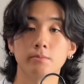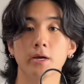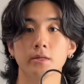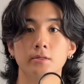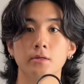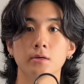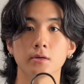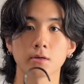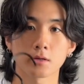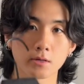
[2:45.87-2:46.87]
band tee
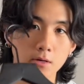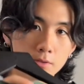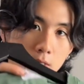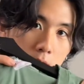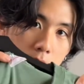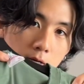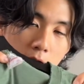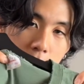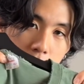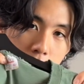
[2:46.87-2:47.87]
on that good
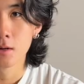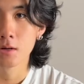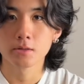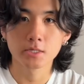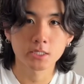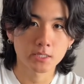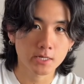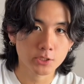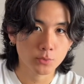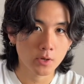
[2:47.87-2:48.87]
anvil. This
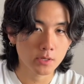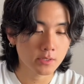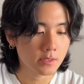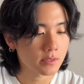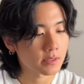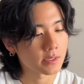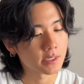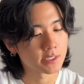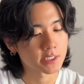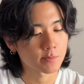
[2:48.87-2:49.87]
next one
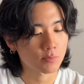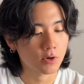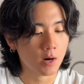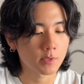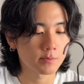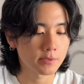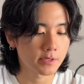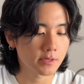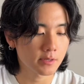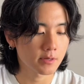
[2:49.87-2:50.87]
is
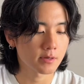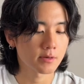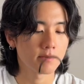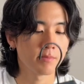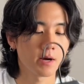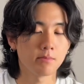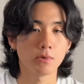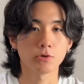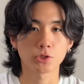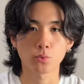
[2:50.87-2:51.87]
probably my
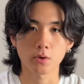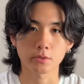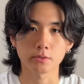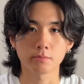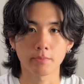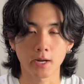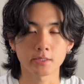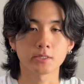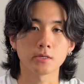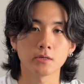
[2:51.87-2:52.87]
most worn
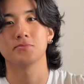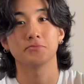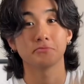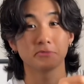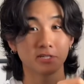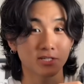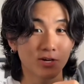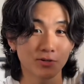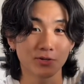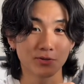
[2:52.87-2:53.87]
band tee. This
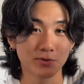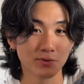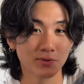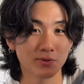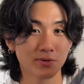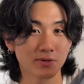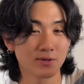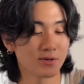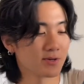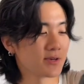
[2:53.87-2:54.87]
Sonic Youth
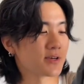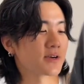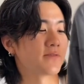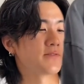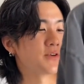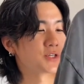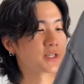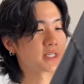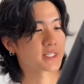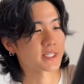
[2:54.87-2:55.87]
Confusion
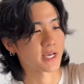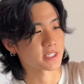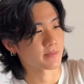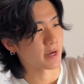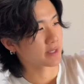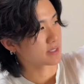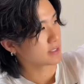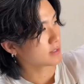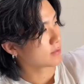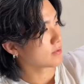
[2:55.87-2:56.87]
is Sex band
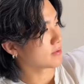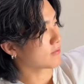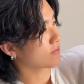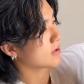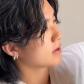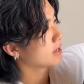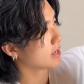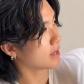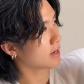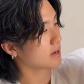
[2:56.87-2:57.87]
tee with a front
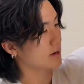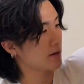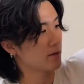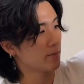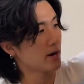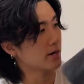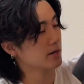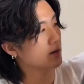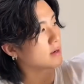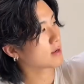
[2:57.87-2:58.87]
hit and the back
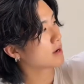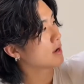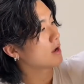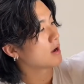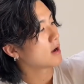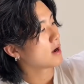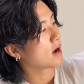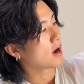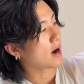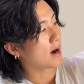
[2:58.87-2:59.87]
hit.
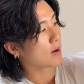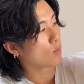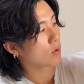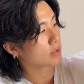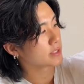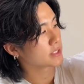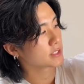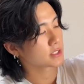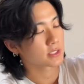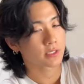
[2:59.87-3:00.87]
I wore
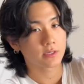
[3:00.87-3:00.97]
this